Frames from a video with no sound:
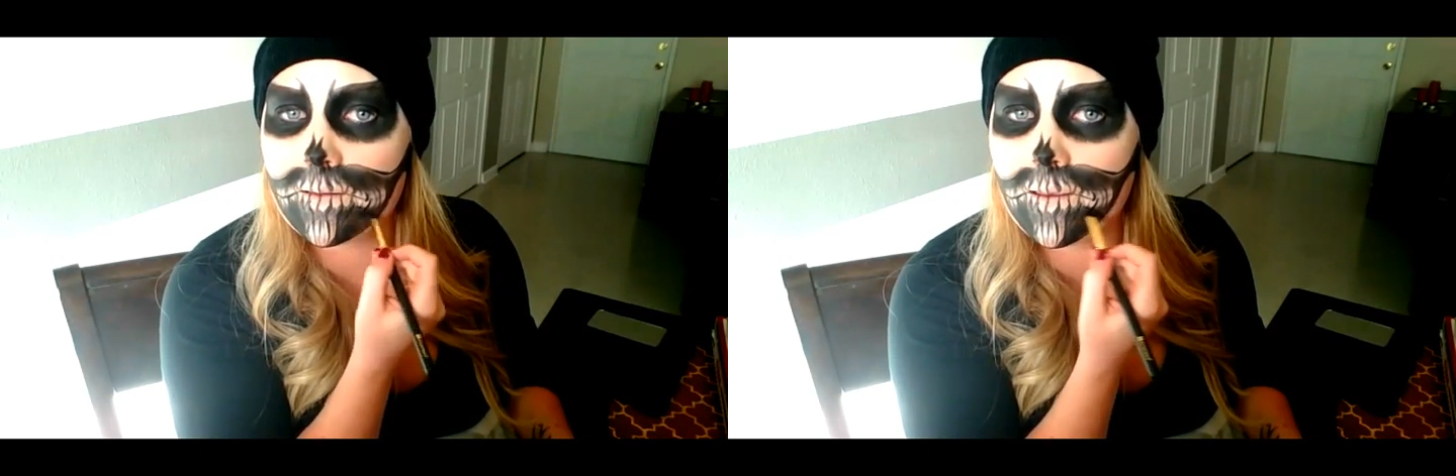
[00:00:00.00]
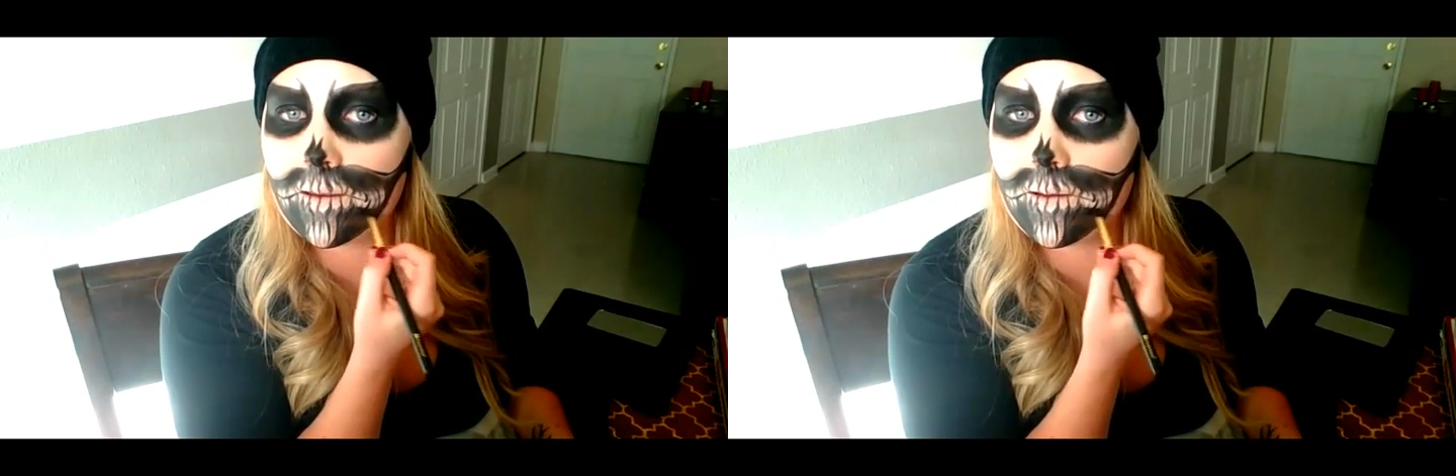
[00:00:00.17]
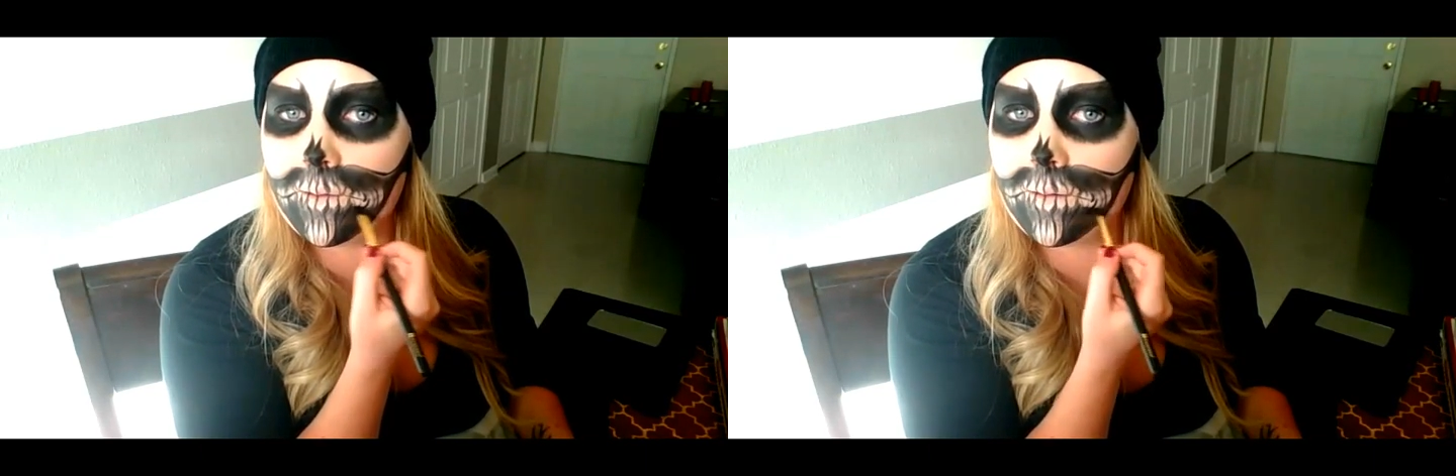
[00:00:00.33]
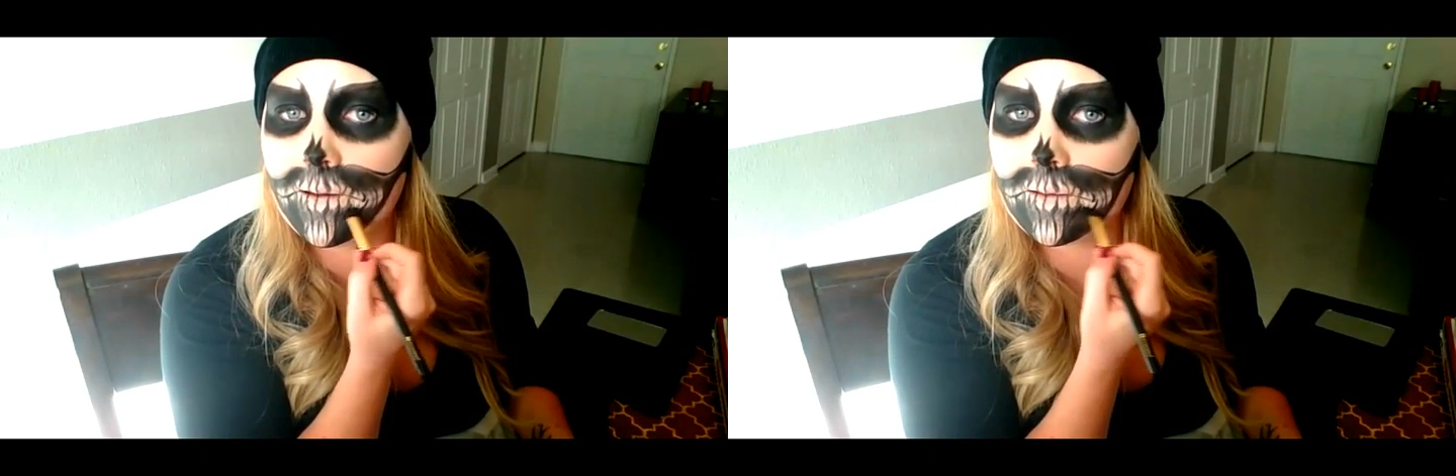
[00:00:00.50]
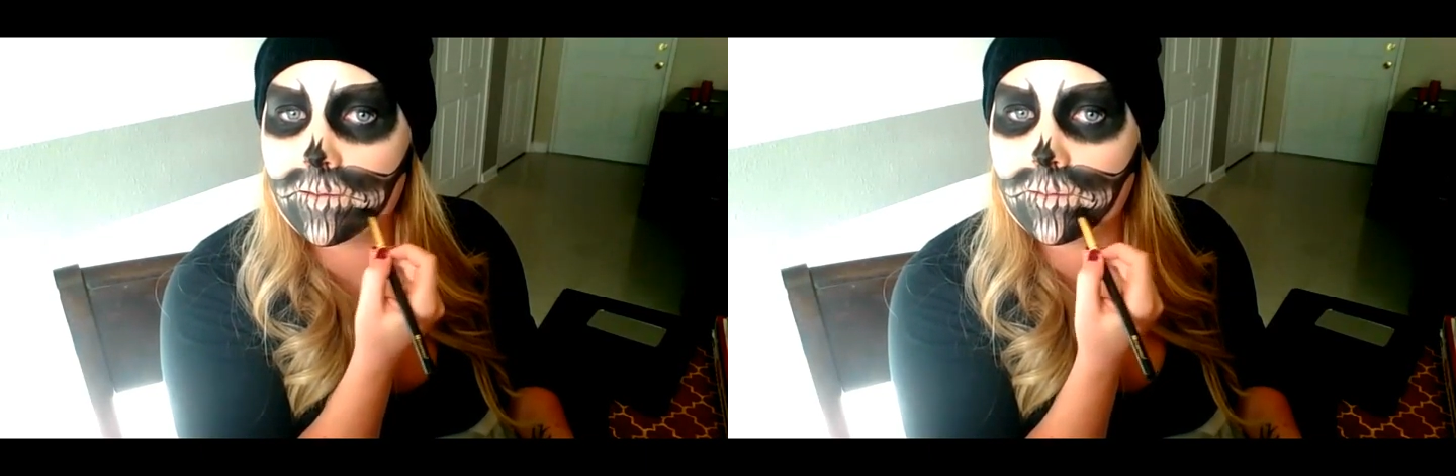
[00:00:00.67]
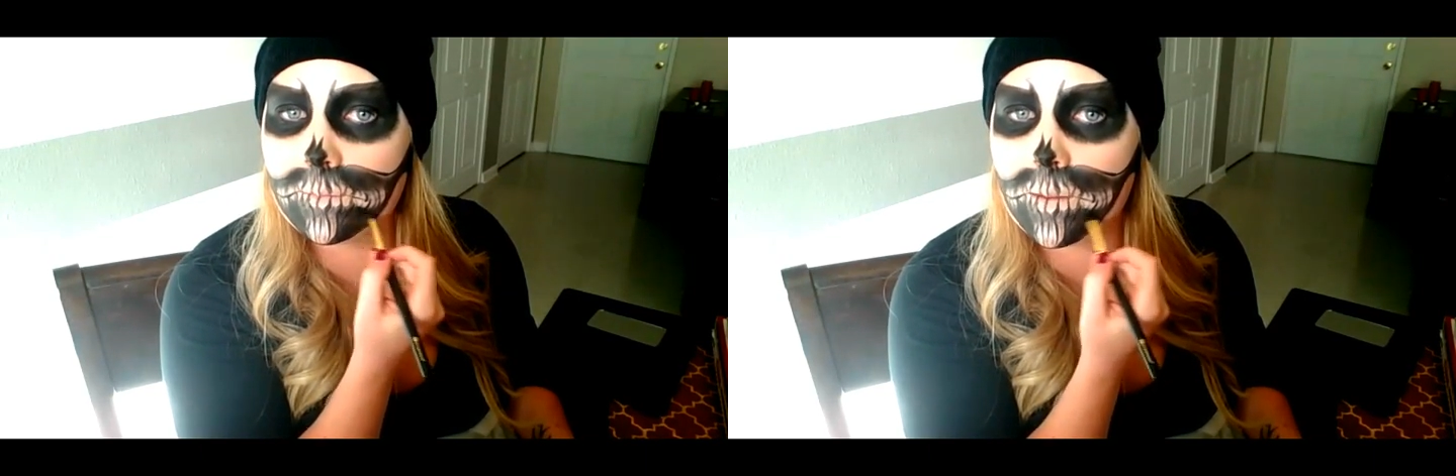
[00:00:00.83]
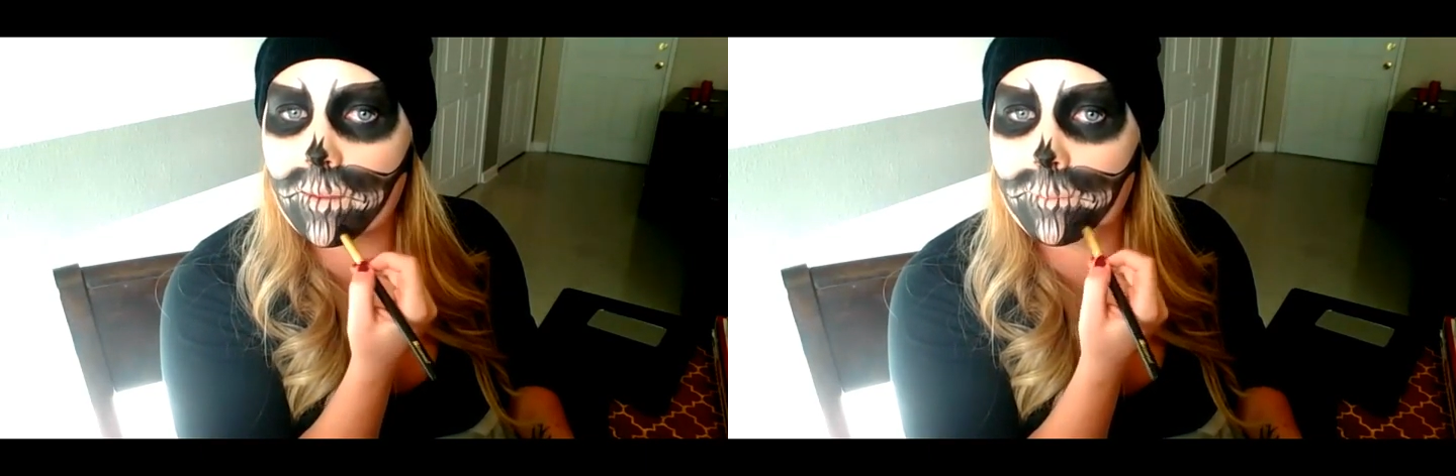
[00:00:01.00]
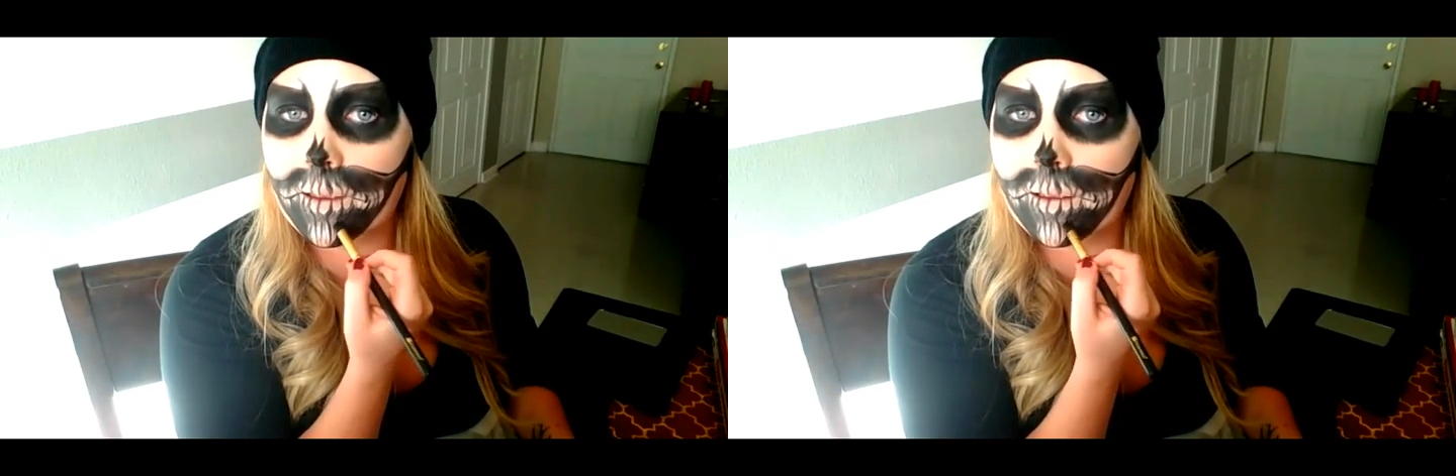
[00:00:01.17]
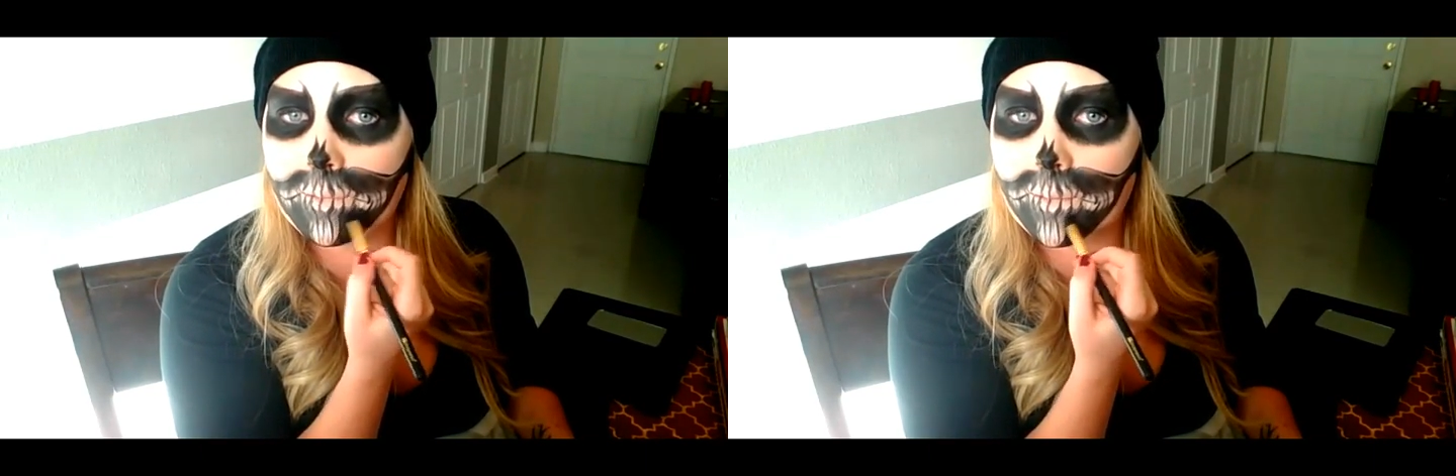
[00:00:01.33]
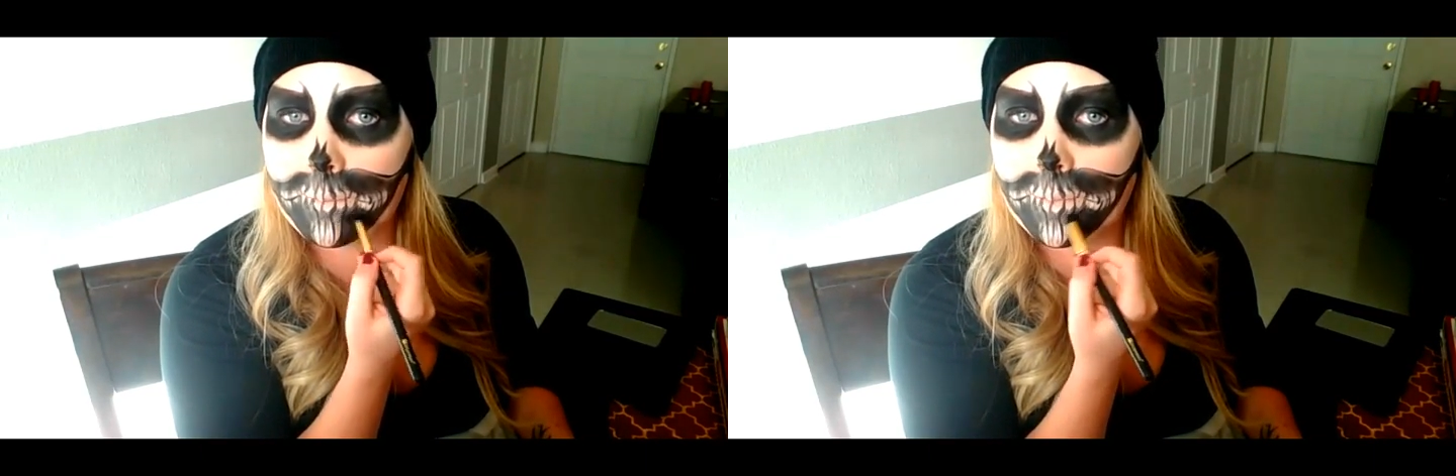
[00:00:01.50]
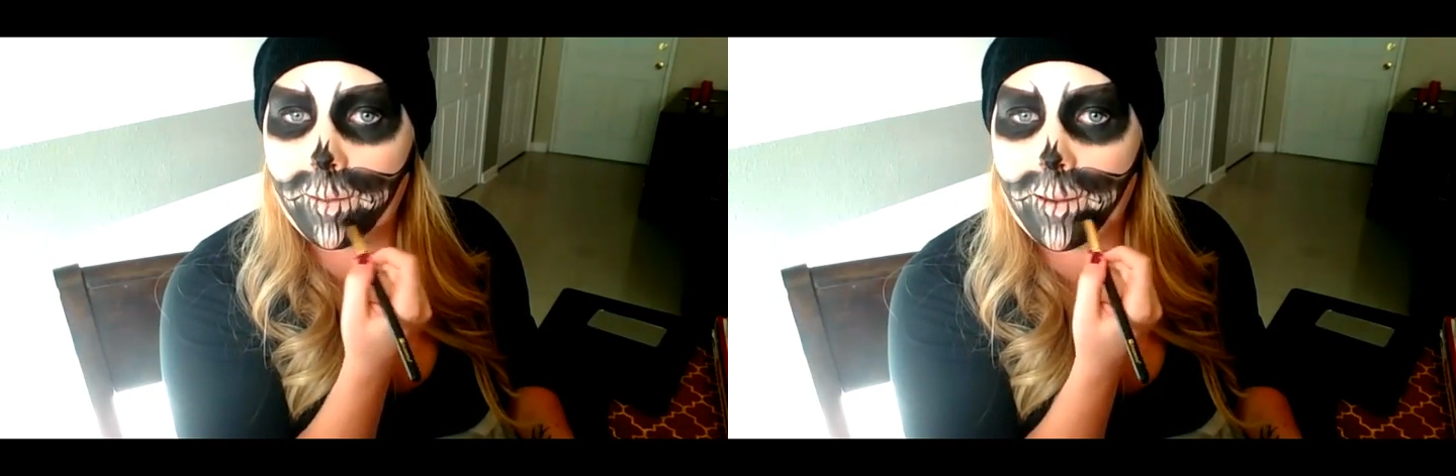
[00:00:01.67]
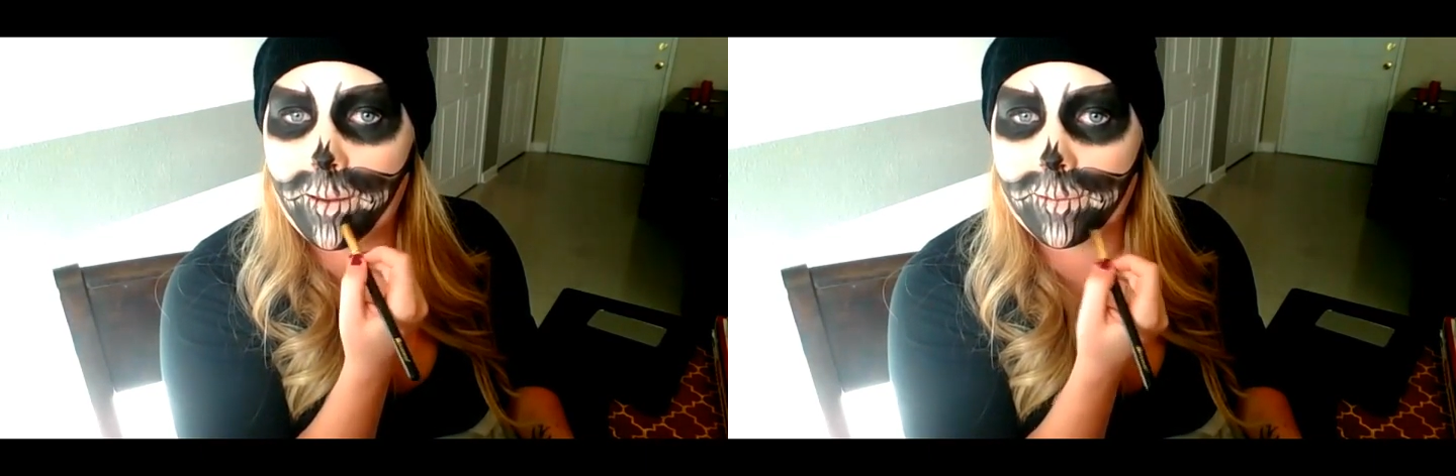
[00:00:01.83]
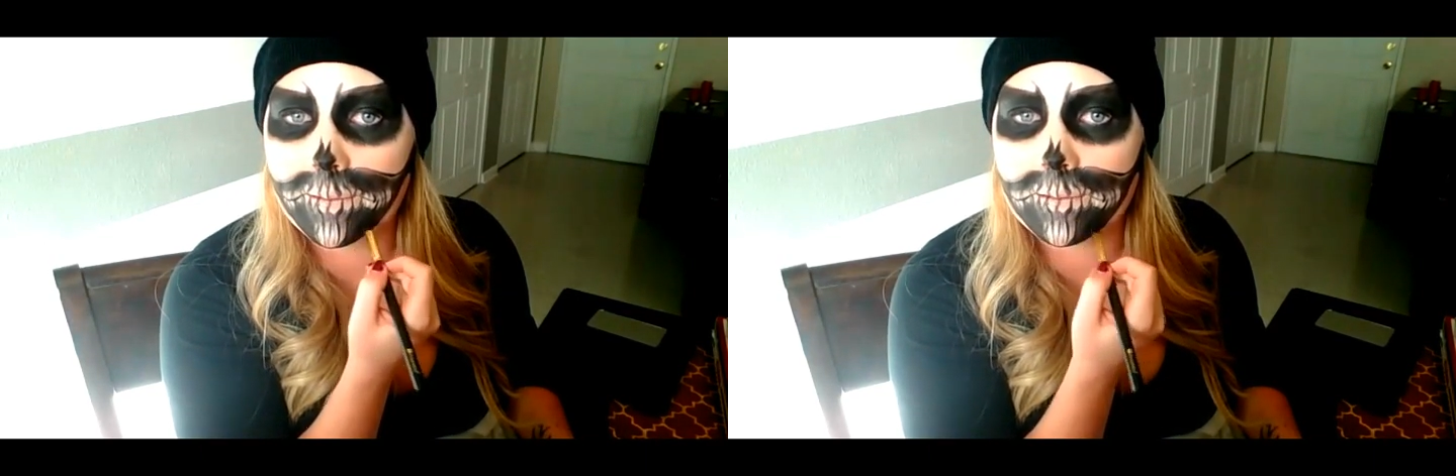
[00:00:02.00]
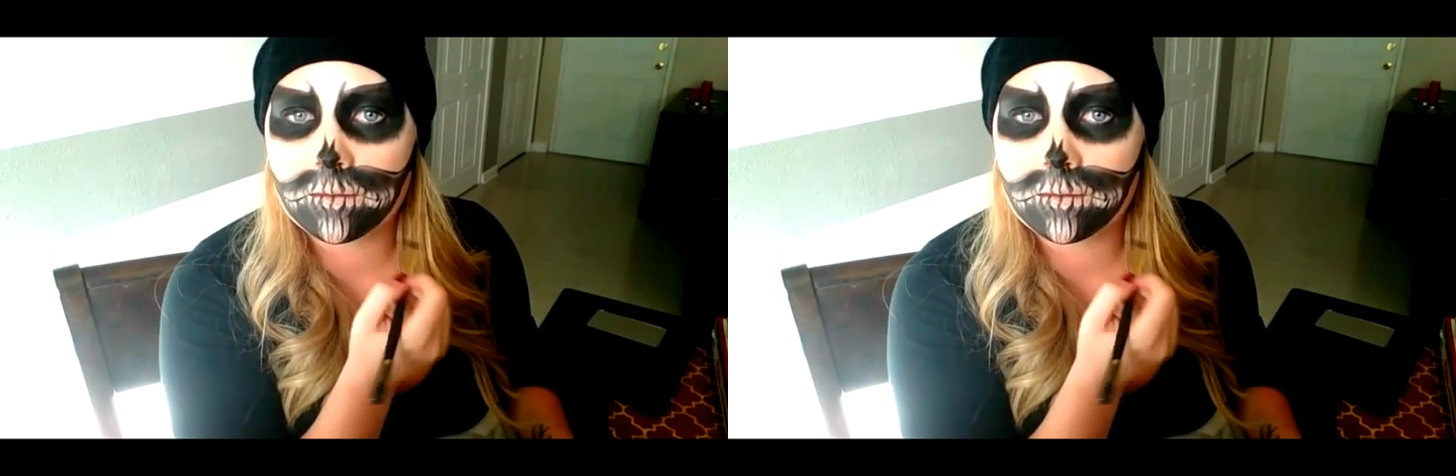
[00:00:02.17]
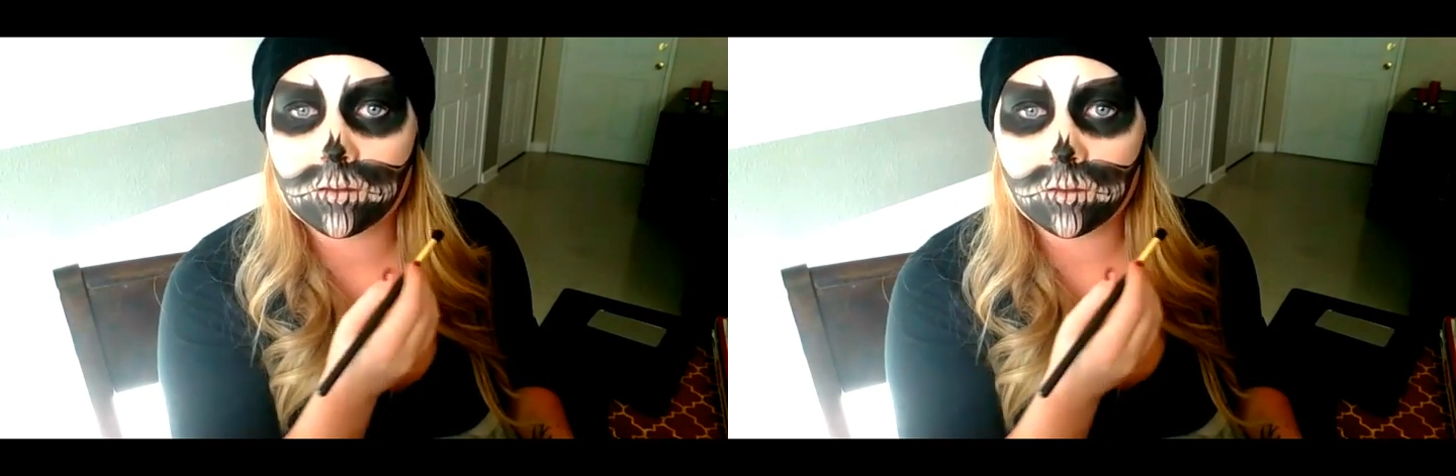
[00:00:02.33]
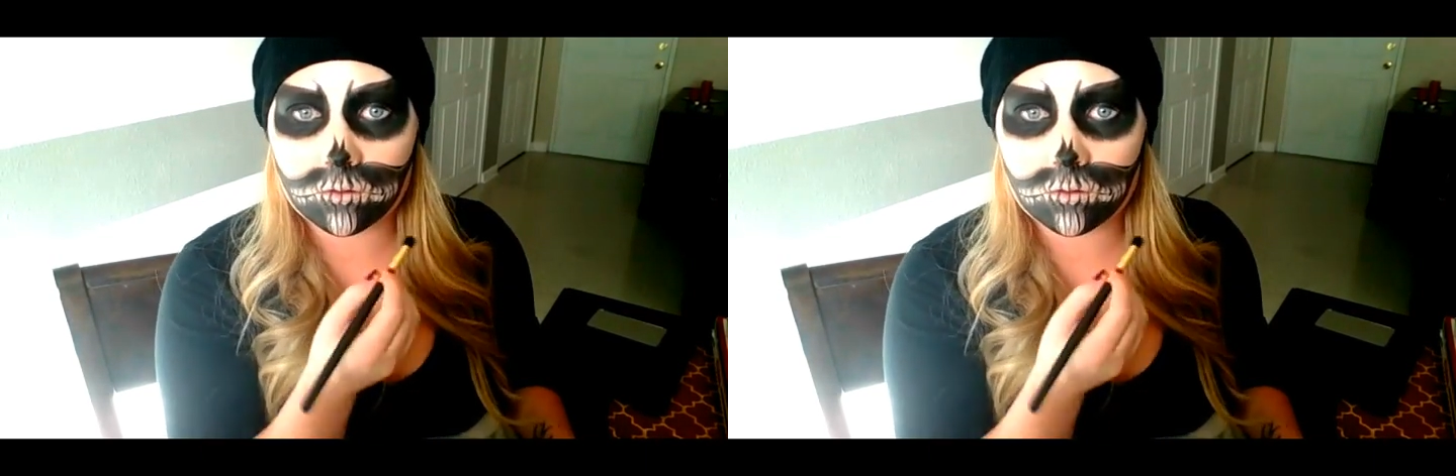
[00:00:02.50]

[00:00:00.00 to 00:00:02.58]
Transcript: take away some of the mess up lines.